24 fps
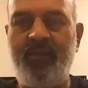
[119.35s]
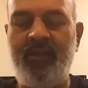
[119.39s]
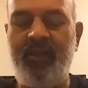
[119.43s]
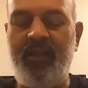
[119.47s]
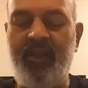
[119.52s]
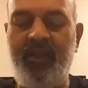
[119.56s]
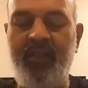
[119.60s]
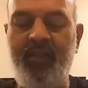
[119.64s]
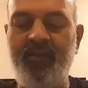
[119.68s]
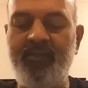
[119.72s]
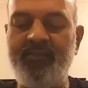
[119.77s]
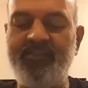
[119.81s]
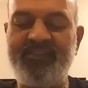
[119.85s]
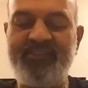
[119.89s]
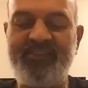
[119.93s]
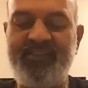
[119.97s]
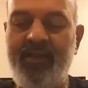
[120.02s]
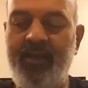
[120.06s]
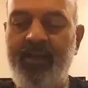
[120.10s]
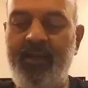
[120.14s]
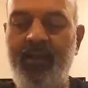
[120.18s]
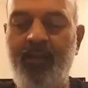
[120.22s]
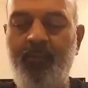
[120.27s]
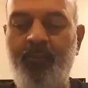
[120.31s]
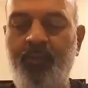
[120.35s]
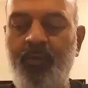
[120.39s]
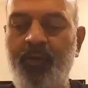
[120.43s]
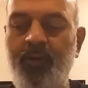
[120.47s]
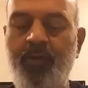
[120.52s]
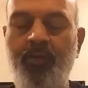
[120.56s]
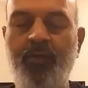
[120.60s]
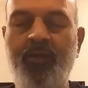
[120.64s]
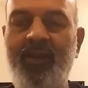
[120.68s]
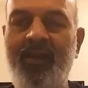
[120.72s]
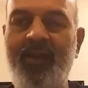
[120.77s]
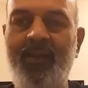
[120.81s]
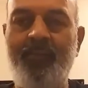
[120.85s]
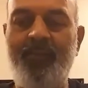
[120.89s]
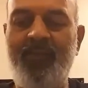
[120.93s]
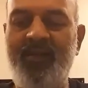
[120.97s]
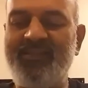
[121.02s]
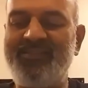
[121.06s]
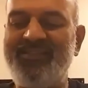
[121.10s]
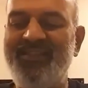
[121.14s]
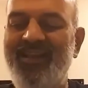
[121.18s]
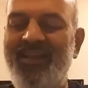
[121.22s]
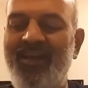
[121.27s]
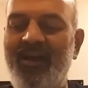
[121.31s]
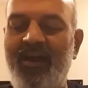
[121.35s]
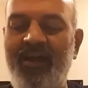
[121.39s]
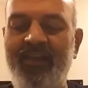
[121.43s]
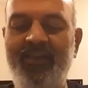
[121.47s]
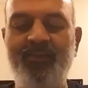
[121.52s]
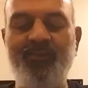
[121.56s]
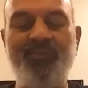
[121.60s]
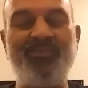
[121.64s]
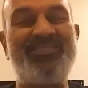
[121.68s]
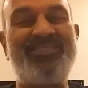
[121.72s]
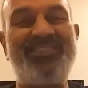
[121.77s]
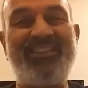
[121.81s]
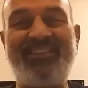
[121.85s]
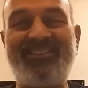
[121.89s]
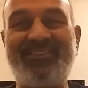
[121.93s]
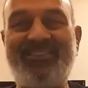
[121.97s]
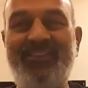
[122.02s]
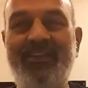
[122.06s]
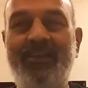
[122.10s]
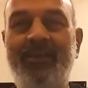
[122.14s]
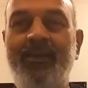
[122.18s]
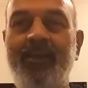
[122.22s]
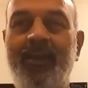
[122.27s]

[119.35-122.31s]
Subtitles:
Indian style Puliogarai mix. I used 60